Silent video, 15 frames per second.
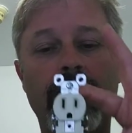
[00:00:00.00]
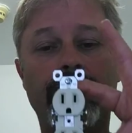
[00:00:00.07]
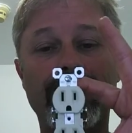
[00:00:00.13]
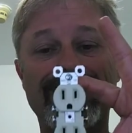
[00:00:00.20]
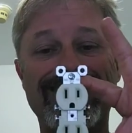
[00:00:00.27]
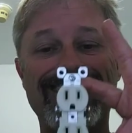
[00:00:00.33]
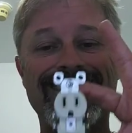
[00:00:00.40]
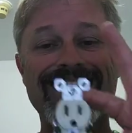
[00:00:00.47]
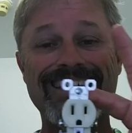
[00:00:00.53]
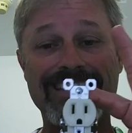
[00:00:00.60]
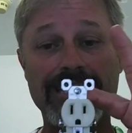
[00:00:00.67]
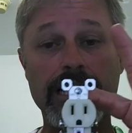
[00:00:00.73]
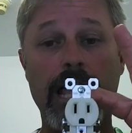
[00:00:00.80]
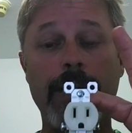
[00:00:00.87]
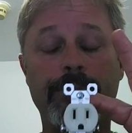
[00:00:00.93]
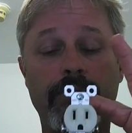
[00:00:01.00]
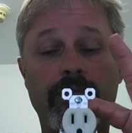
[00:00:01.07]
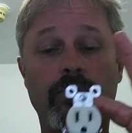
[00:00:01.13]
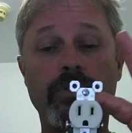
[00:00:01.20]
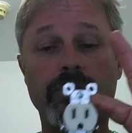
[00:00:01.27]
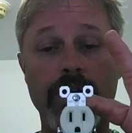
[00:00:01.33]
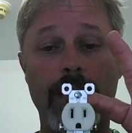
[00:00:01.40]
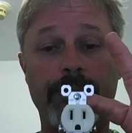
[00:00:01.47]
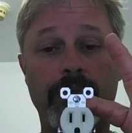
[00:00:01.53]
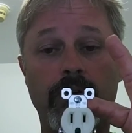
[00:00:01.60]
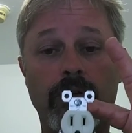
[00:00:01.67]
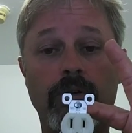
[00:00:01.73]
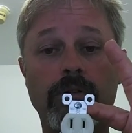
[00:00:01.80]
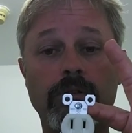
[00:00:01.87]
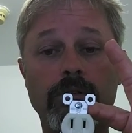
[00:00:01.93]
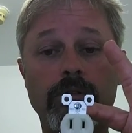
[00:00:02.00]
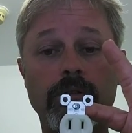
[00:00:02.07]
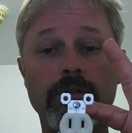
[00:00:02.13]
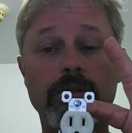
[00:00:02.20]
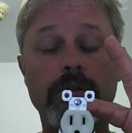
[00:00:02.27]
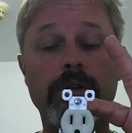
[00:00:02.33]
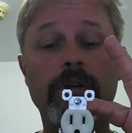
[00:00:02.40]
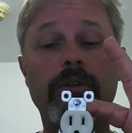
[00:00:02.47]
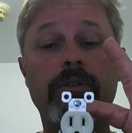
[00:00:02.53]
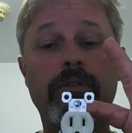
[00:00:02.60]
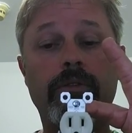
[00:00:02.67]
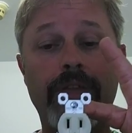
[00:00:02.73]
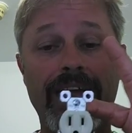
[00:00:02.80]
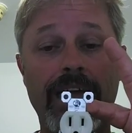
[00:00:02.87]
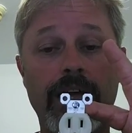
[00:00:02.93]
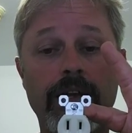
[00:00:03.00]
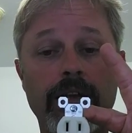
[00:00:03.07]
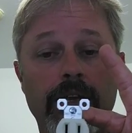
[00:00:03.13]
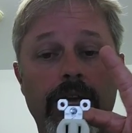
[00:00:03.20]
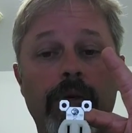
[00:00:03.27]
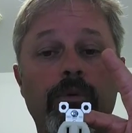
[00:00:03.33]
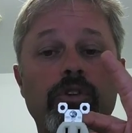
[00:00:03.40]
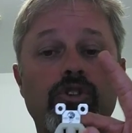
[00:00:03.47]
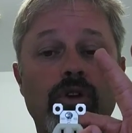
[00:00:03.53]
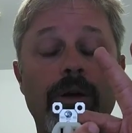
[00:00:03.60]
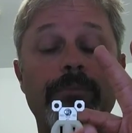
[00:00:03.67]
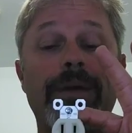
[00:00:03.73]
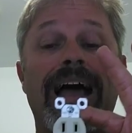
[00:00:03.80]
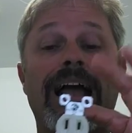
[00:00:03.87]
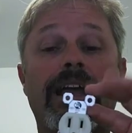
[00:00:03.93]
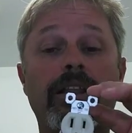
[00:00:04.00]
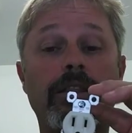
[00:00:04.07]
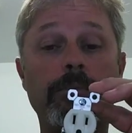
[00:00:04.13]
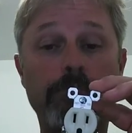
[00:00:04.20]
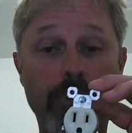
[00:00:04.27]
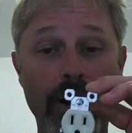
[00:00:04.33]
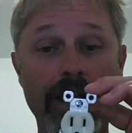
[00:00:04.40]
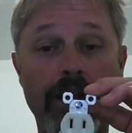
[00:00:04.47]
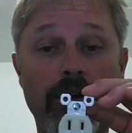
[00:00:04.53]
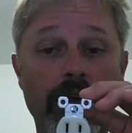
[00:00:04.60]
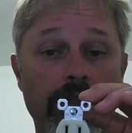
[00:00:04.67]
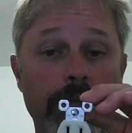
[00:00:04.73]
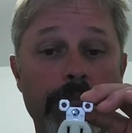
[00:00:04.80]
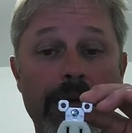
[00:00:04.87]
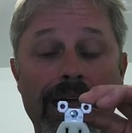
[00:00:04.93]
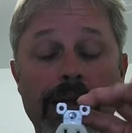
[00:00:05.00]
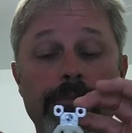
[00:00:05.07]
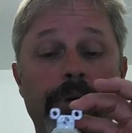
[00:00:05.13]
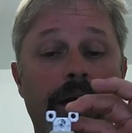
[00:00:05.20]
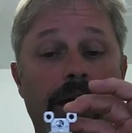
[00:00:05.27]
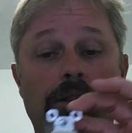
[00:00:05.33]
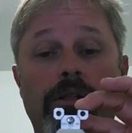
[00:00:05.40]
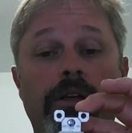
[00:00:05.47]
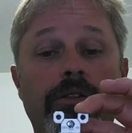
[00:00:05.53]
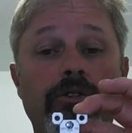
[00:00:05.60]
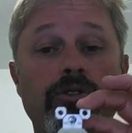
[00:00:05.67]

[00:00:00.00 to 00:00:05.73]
If it's this type of receptacle, then it would trip back at the breaker in the main panel, and